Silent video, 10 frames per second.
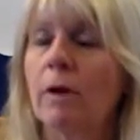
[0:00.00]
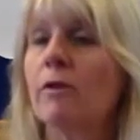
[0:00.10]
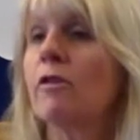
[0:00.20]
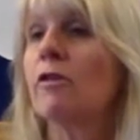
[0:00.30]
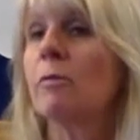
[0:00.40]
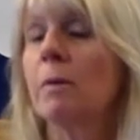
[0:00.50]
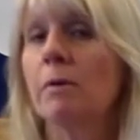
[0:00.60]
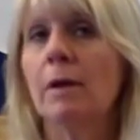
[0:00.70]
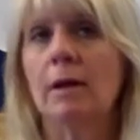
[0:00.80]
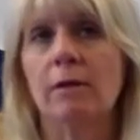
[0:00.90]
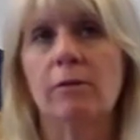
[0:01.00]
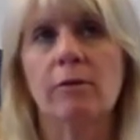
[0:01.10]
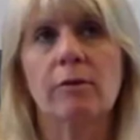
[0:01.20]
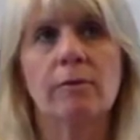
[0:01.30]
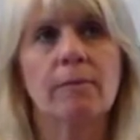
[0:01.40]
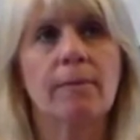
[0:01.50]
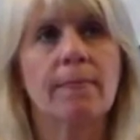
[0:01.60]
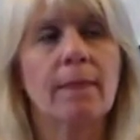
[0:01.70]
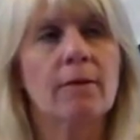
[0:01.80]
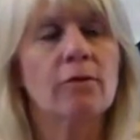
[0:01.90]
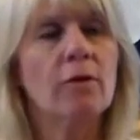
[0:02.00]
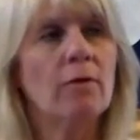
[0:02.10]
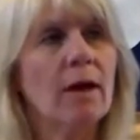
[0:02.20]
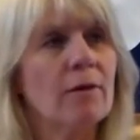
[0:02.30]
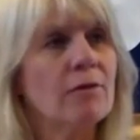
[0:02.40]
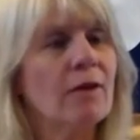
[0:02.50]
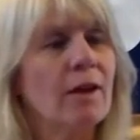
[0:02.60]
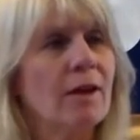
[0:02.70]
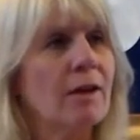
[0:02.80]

his experience. So as